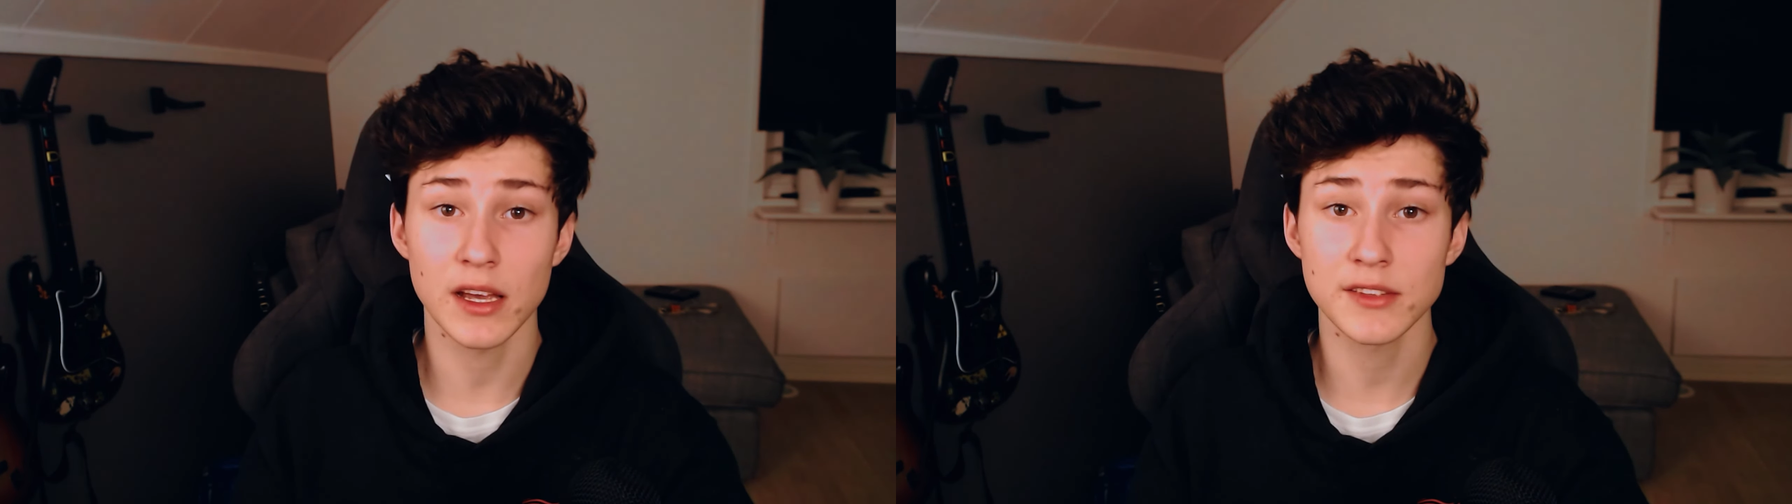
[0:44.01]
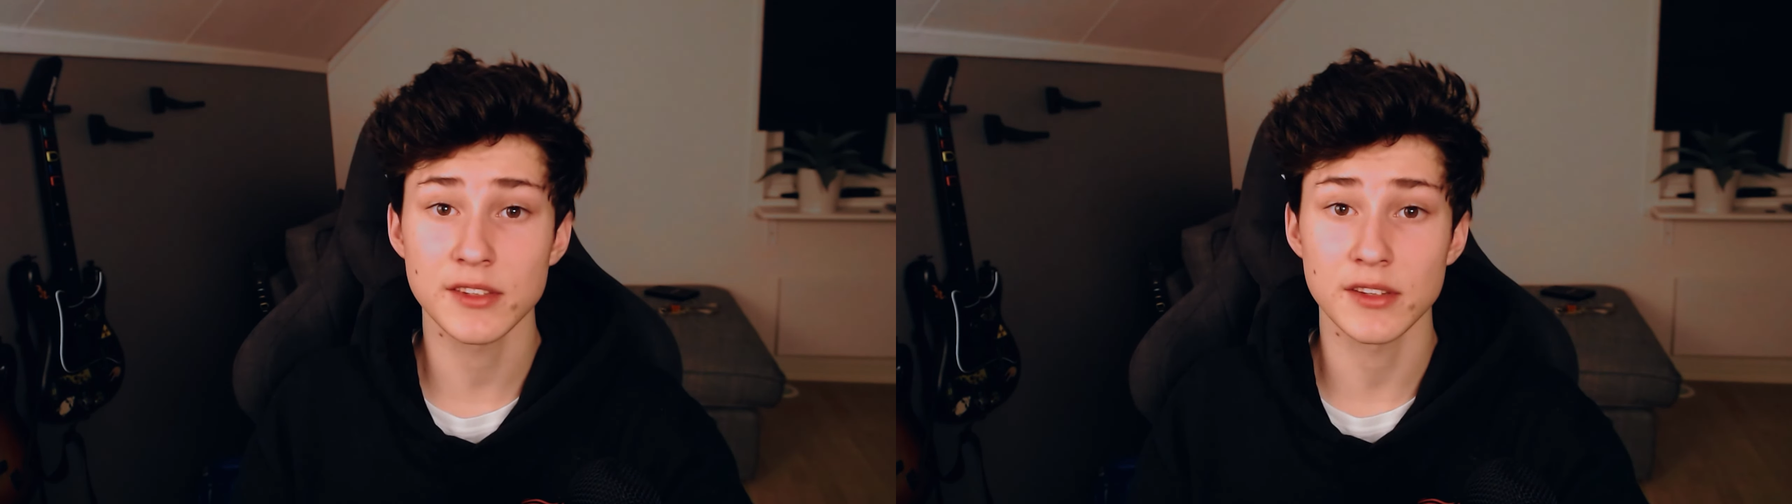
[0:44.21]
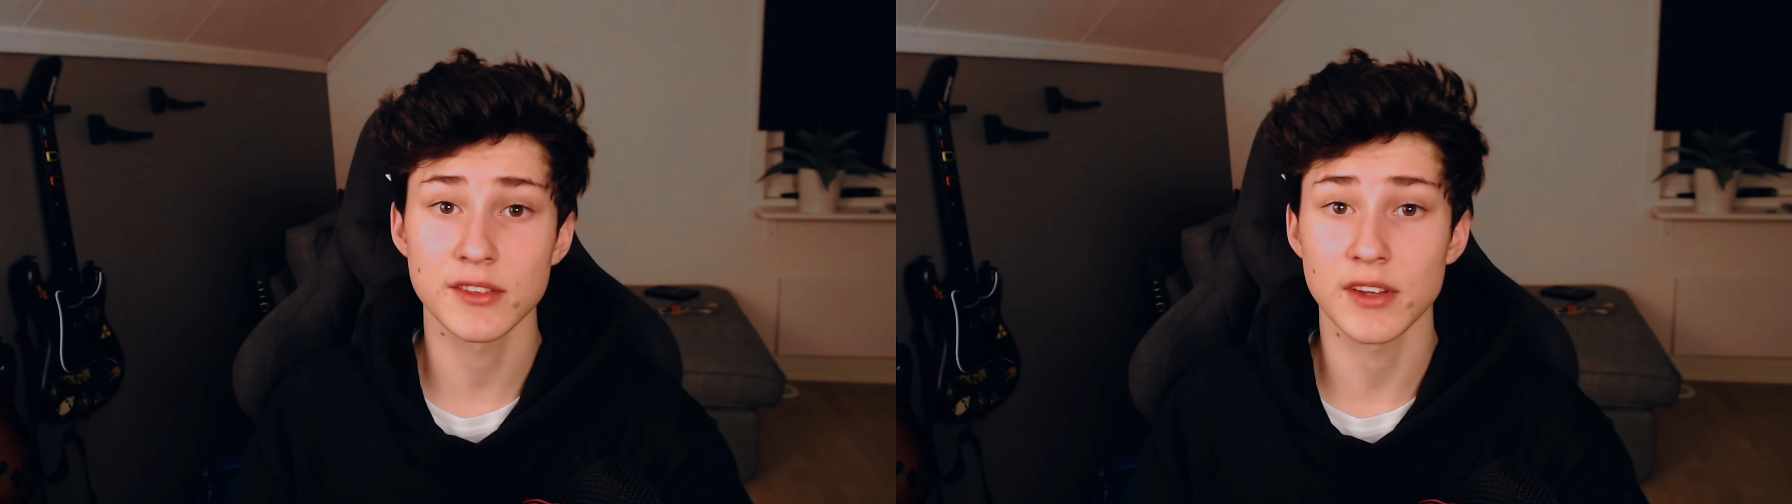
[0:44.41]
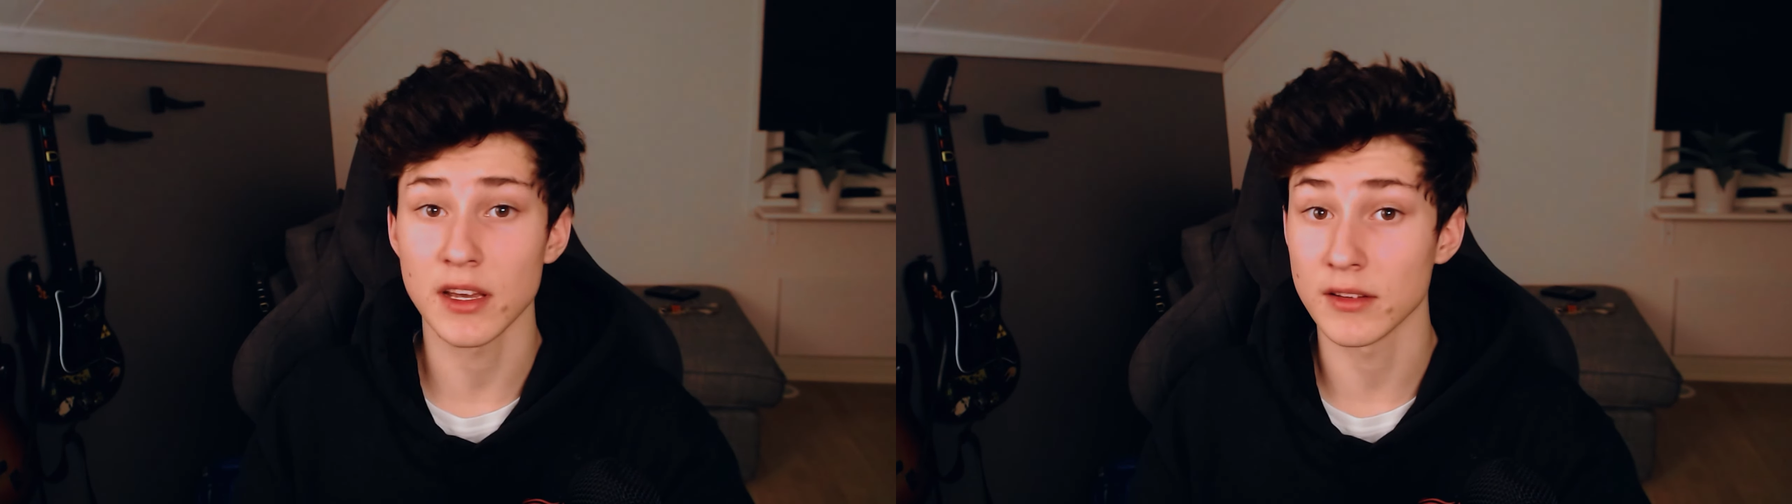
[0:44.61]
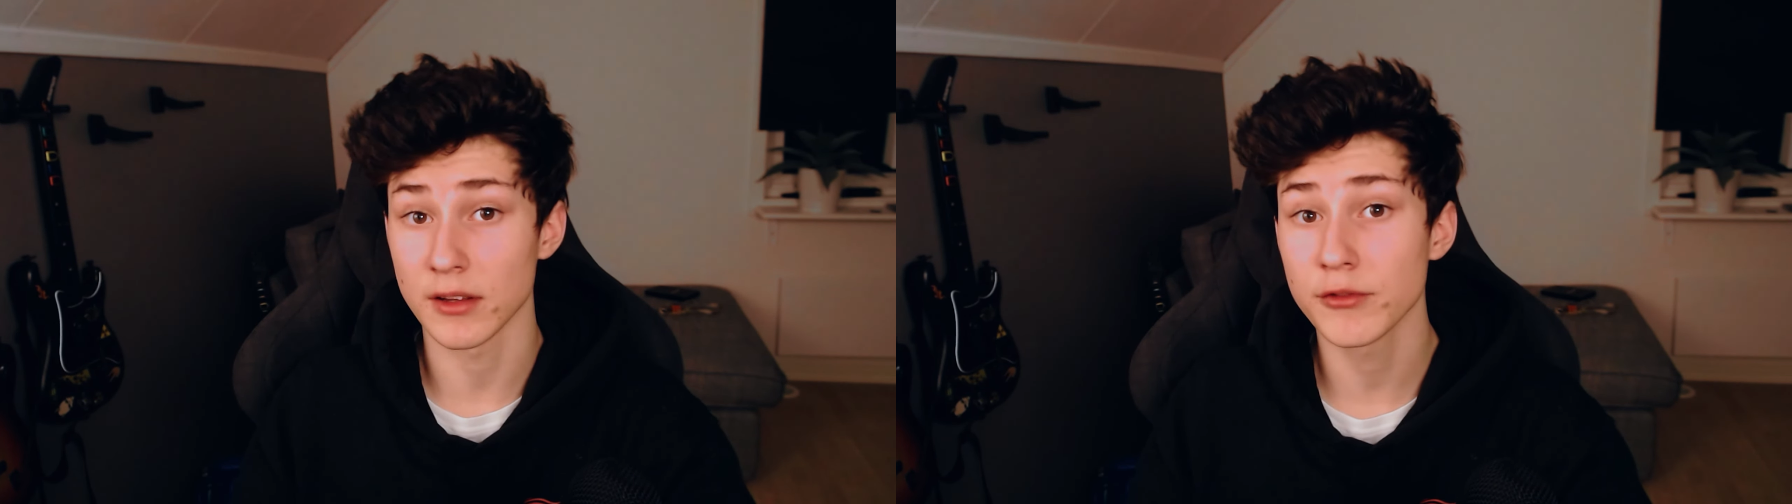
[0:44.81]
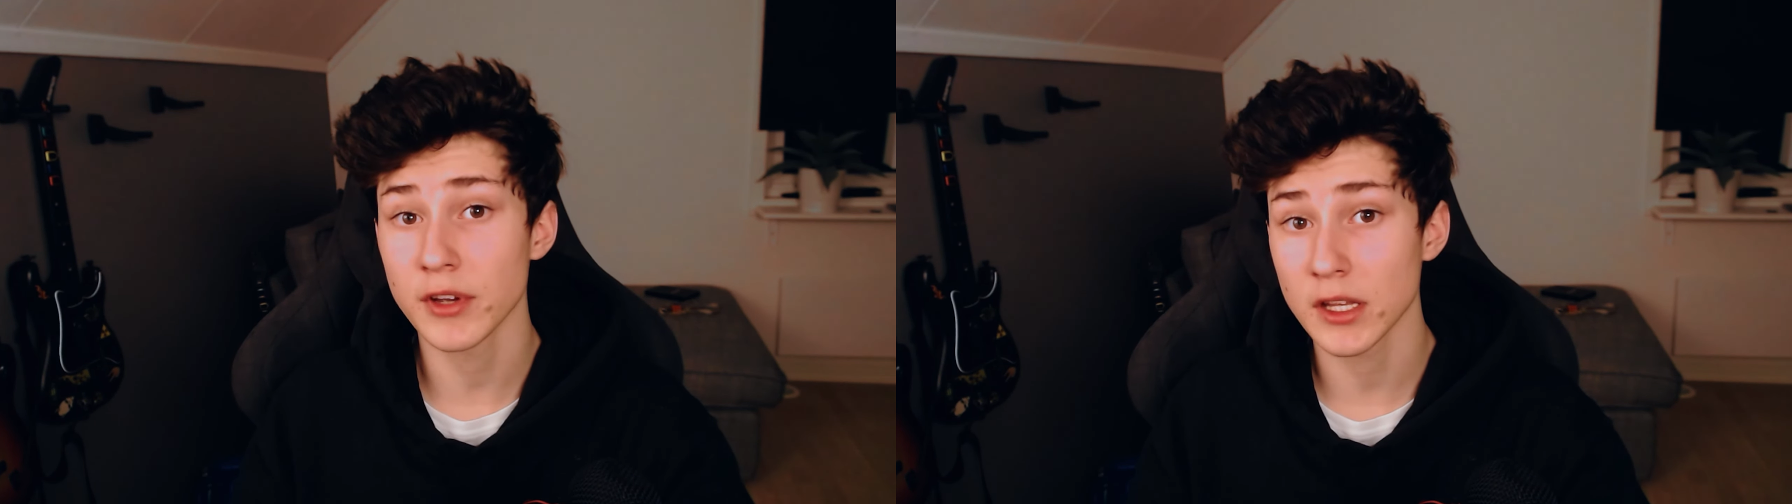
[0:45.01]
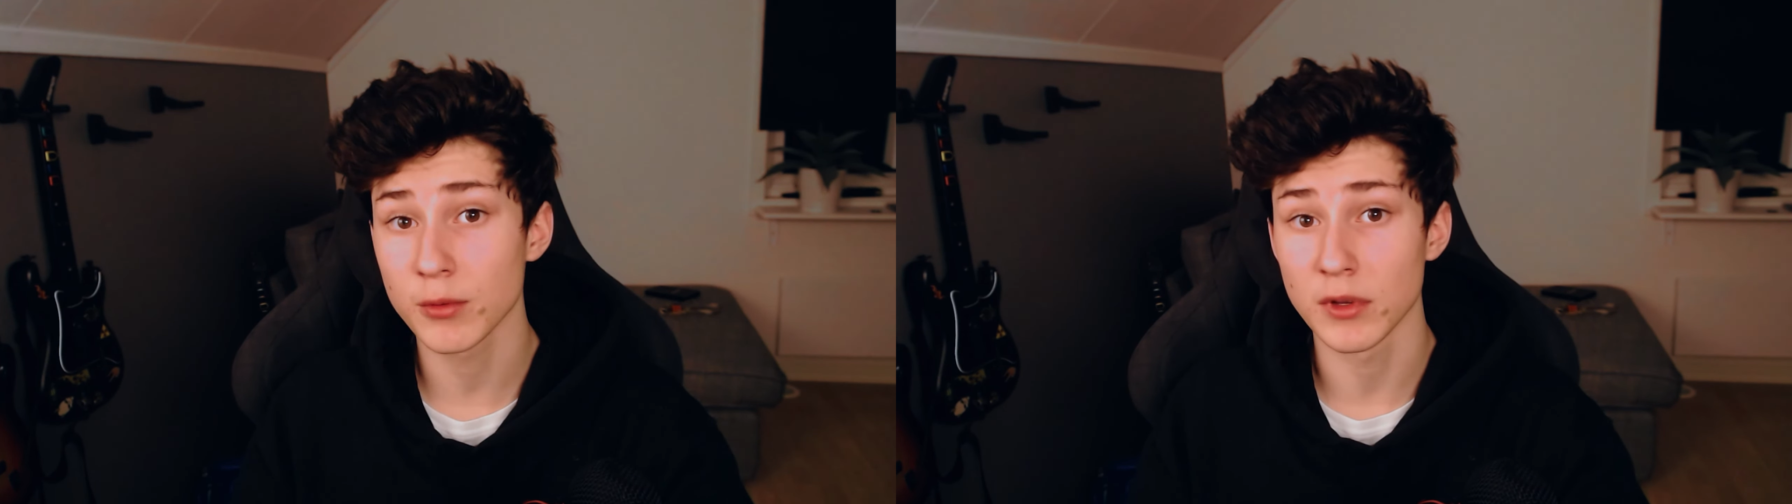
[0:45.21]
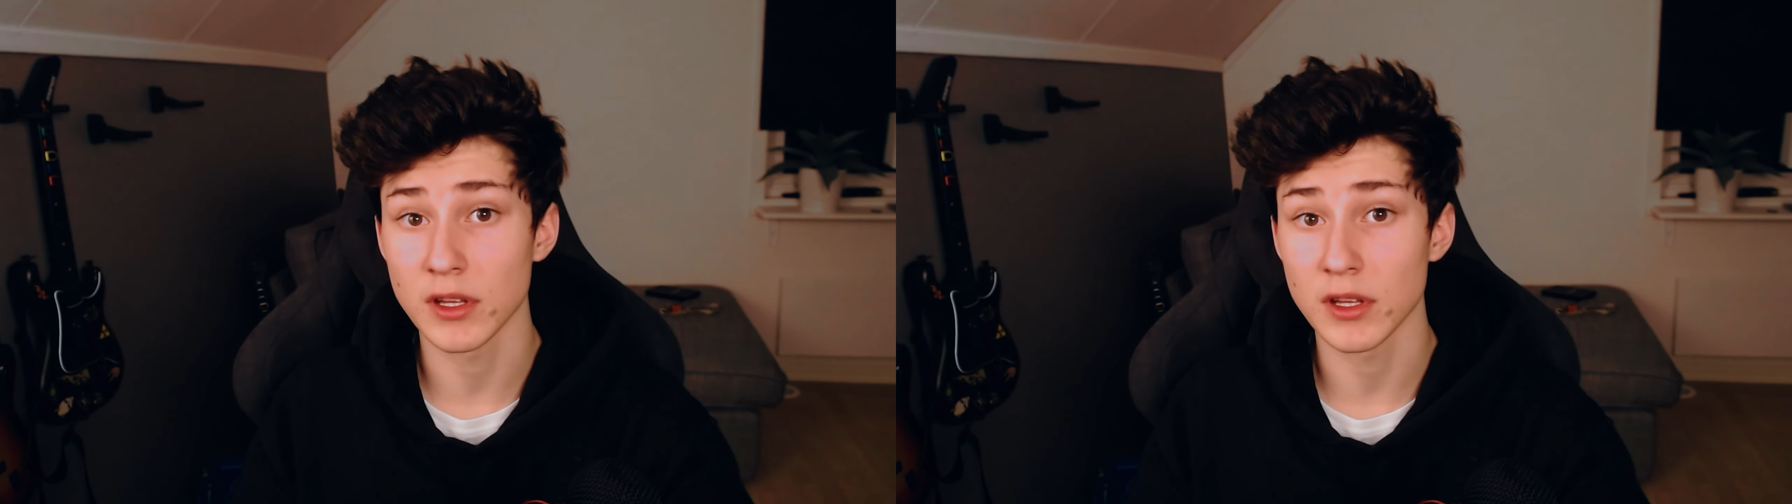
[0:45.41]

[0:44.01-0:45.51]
assets and effect we